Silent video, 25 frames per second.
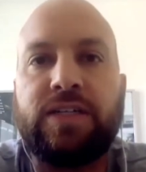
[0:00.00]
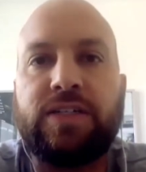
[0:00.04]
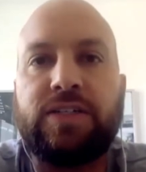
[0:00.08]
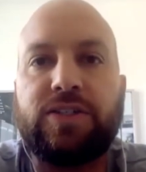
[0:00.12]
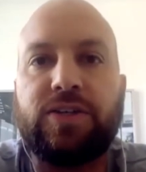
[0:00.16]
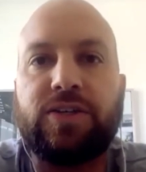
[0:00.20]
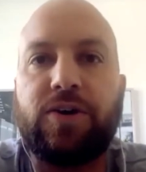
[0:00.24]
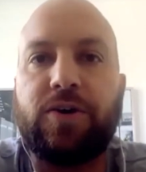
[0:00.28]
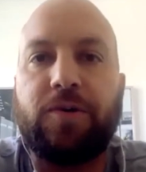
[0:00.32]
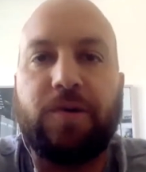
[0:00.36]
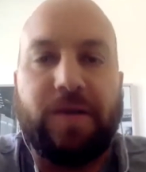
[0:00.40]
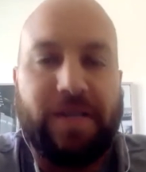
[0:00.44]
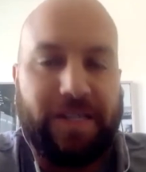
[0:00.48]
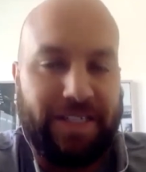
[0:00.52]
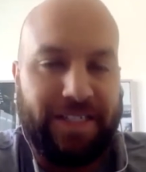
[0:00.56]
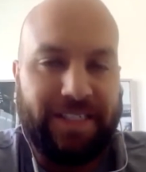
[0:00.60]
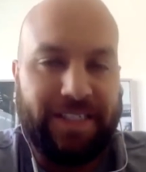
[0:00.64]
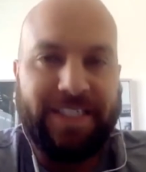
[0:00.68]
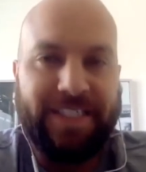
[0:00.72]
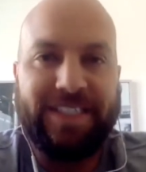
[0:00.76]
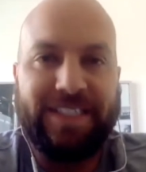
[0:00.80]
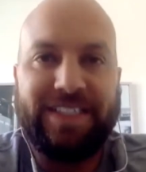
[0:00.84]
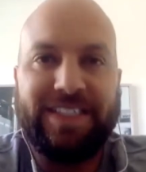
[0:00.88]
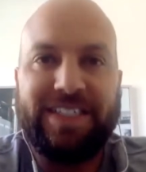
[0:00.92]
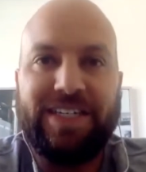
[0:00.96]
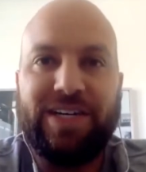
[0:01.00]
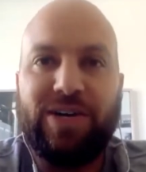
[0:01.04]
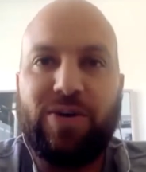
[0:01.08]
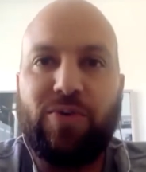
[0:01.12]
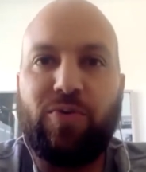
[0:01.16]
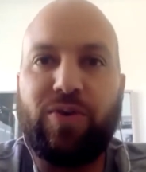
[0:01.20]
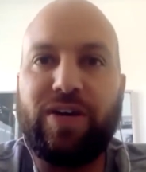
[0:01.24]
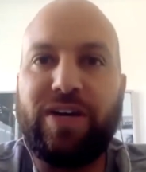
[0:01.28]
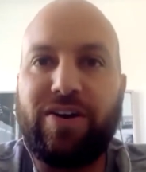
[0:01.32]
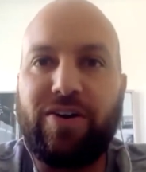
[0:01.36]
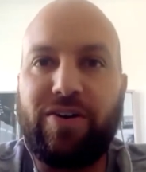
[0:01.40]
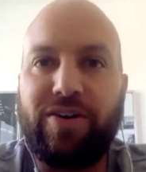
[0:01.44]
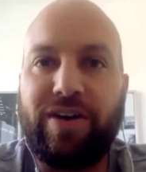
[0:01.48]
So
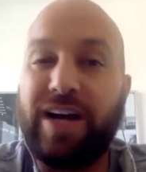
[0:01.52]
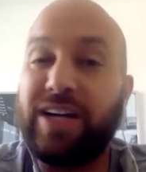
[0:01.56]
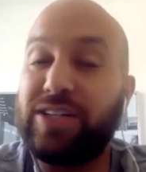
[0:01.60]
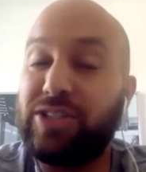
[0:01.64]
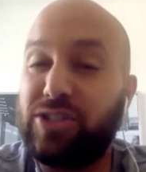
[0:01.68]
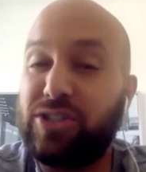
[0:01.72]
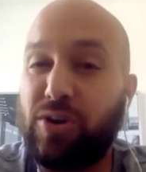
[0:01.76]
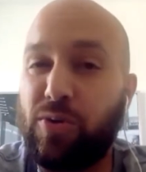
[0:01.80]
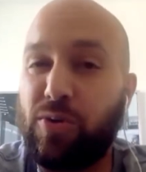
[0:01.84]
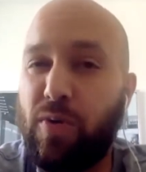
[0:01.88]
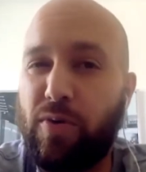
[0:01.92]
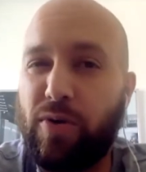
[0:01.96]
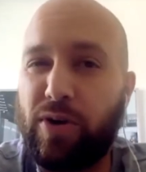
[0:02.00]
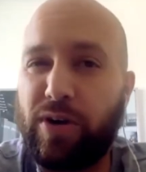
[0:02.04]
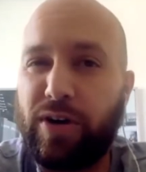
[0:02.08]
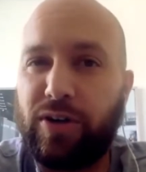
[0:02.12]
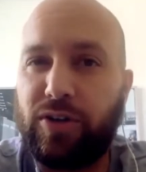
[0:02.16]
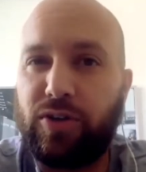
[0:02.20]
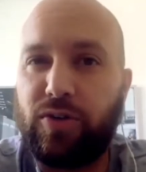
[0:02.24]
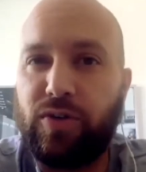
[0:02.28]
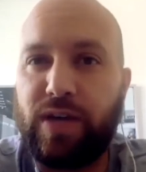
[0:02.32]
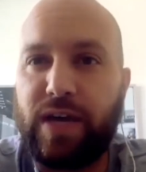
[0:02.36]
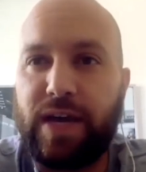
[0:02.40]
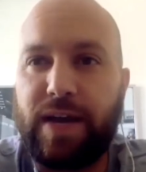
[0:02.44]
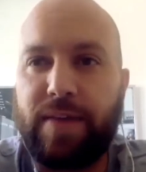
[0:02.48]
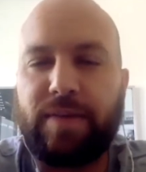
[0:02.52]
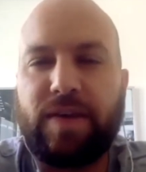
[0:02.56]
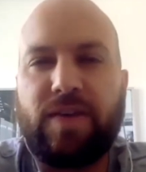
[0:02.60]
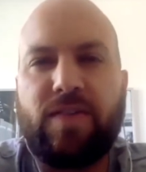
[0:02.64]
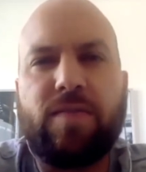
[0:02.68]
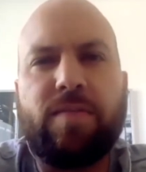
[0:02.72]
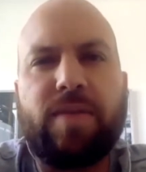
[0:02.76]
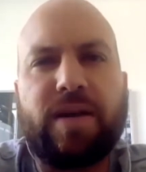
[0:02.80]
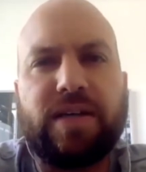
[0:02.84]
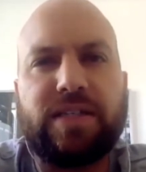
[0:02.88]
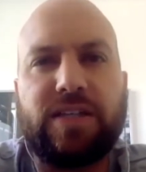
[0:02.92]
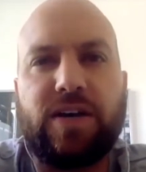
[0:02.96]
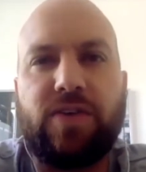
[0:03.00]
we are not sure what we're going to do yet. I'm giving
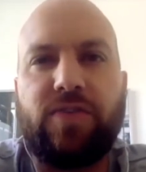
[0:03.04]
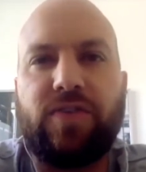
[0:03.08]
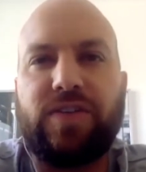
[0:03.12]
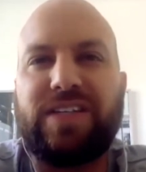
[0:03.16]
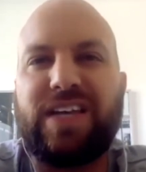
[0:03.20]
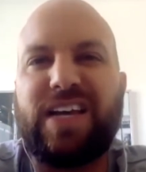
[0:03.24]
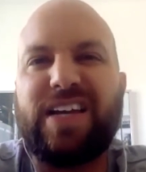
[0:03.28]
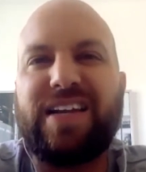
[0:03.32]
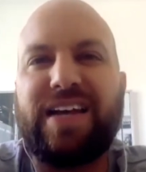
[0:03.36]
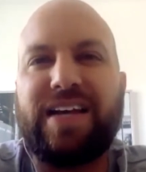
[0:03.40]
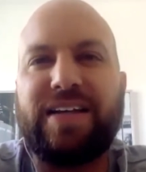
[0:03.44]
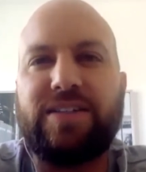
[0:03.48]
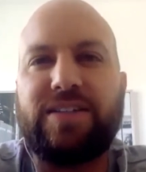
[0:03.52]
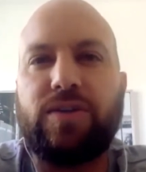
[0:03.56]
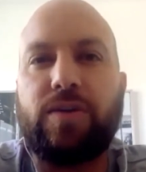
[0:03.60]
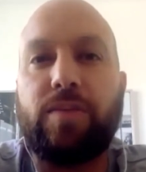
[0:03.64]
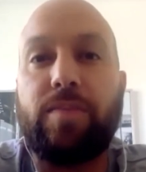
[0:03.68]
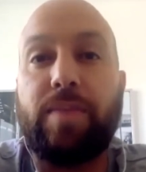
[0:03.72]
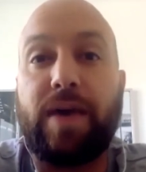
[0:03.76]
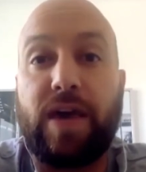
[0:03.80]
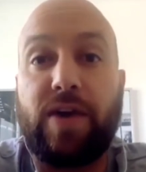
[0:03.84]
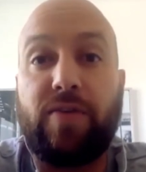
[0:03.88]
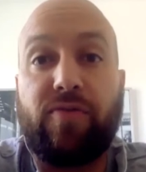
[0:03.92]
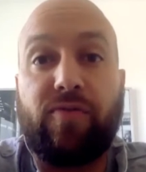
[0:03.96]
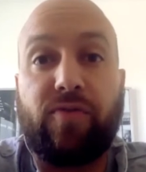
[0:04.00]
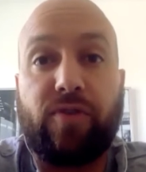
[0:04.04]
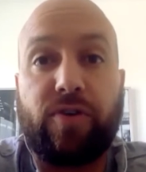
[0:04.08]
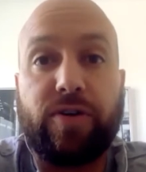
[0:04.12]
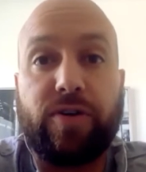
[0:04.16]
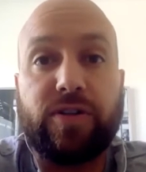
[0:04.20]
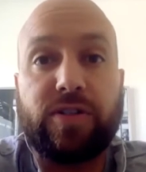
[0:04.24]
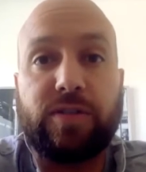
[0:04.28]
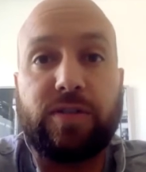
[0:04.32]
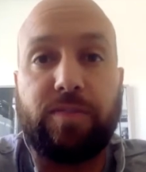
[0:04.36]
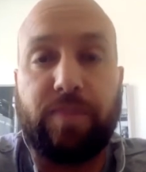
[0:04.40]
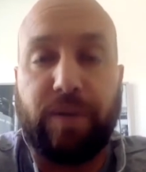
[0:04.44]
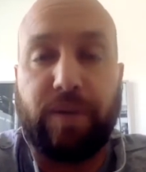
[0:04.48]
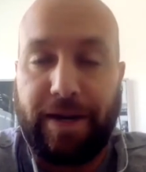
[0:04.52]
myself a deadline till May
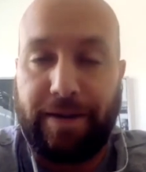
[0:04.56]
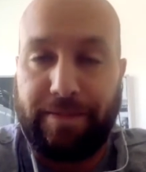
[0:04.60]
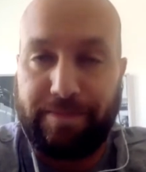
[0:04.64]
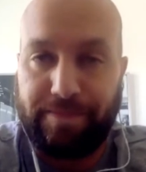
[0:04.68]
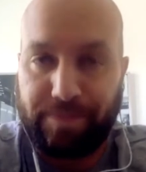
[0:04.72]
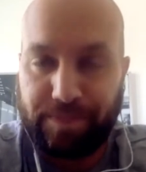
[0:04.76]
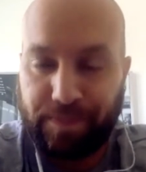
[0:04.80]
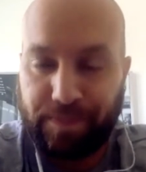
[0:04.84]
1st, but